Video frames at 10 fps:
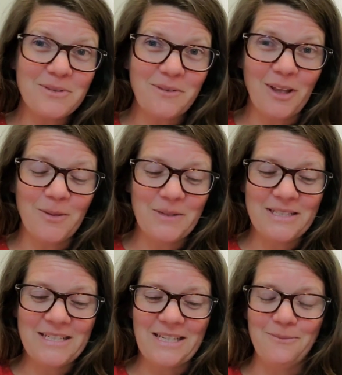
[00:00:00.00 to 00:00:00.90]

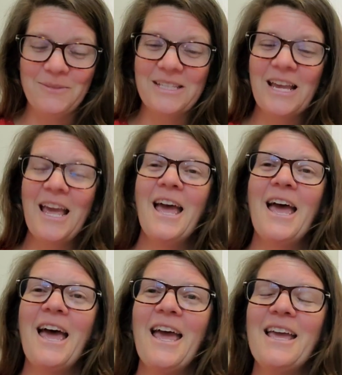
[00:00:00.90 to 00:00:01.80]
development teams.
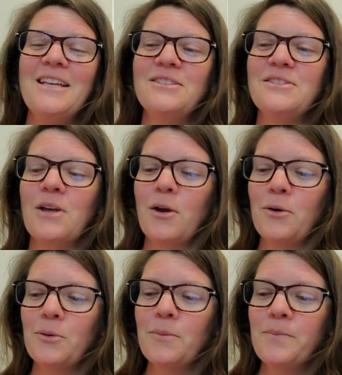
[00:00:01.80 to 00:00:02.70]
And
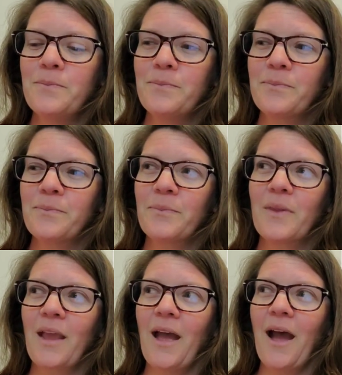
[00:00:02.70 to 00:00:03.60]
so
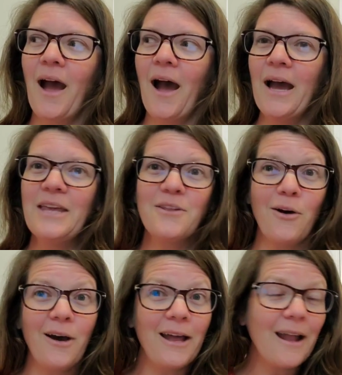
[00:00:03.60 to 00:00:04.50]
I
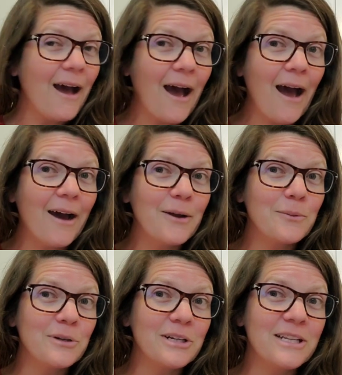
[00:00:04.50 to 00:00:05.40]
thought I
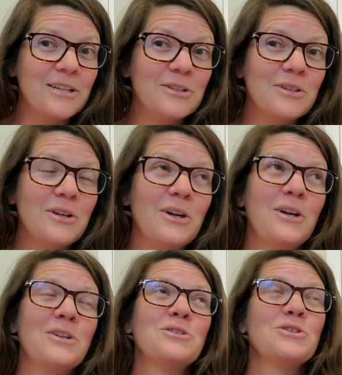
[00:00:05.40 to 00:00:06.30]
would
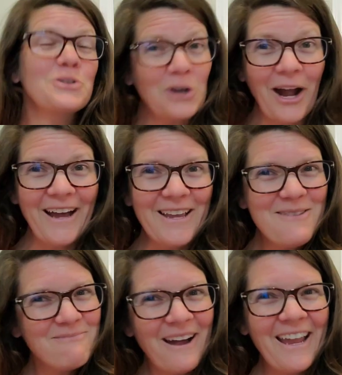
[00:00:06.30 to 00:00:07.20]

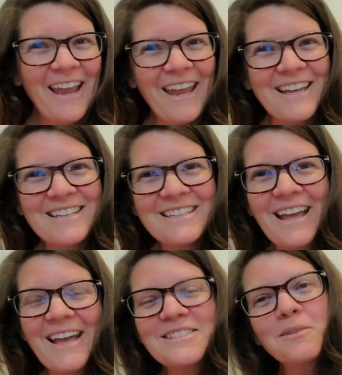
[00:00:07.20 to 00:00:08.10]
try my hand
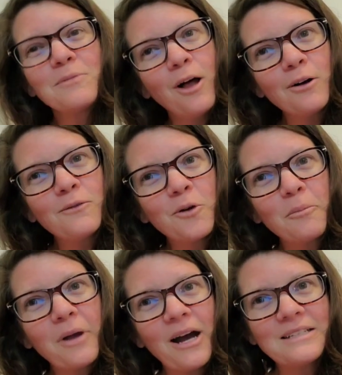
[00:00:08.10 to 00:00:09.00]
at some long
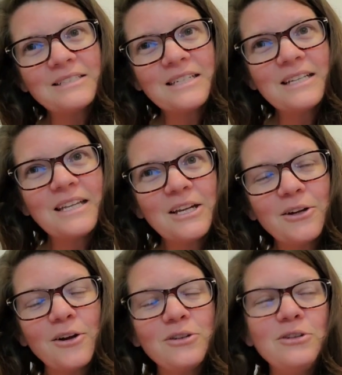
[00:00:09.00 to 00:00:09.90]
form content
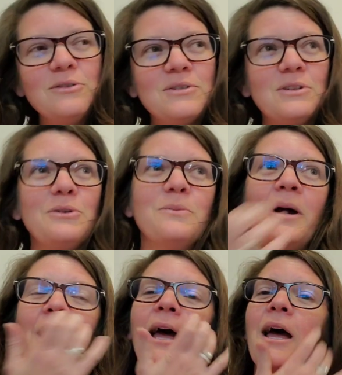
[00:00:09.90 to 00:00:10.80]
here on YouTube
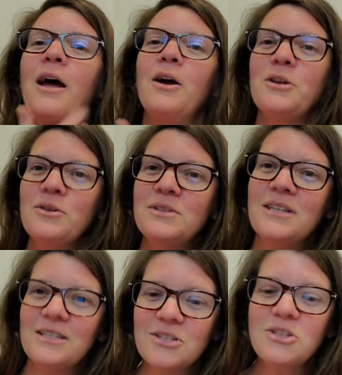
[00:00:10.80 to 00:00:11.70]

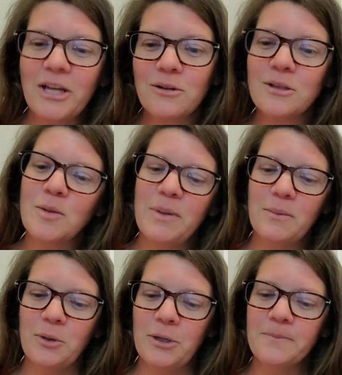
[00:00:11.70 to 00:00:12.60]
using this channel a little bit
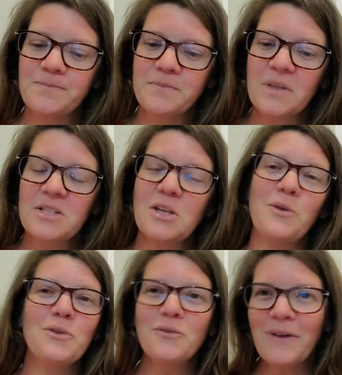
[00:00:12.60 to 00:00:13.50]
more. So
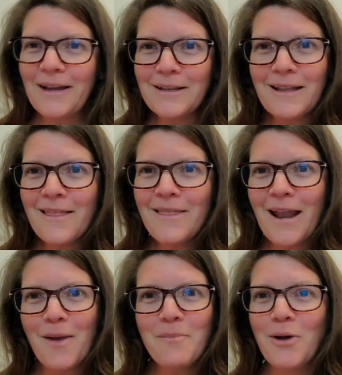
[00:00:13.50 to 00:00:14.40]
you'll find that
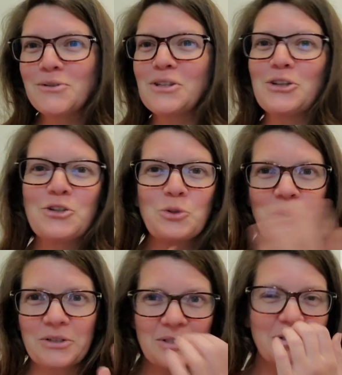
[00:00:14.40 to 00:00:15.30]
I'm posting
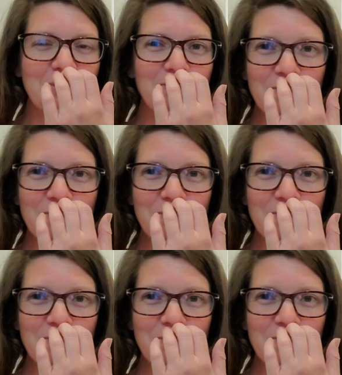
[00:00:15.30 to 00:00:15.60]
shorts